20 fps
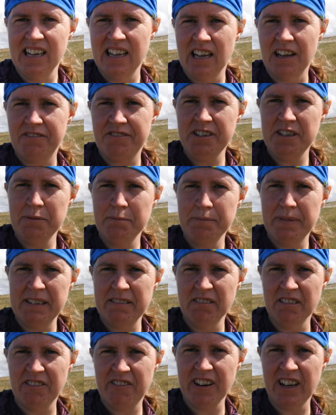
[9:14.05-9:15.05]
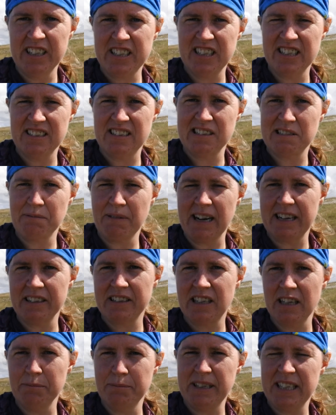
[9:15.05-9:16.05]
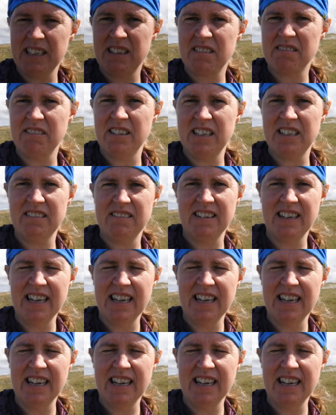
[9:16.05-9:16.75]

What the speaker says: a few mineral flushes as well coming through,